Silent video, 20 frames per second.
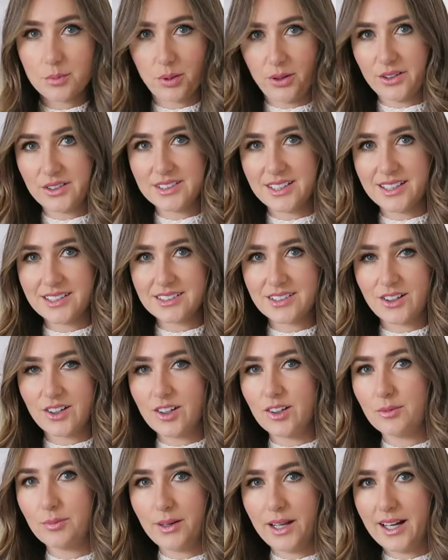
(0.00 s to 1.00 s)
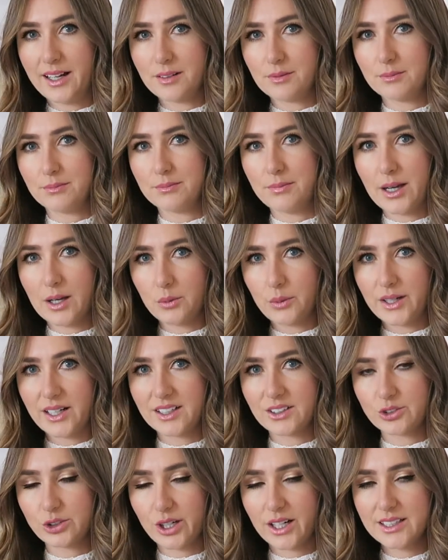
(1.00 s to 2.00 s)
process of planning my
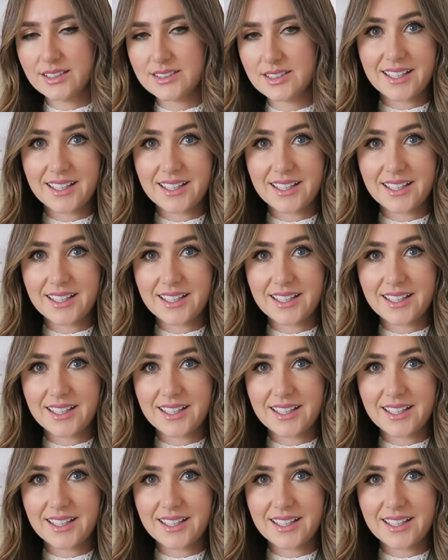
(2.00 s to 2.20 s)
wedding dress,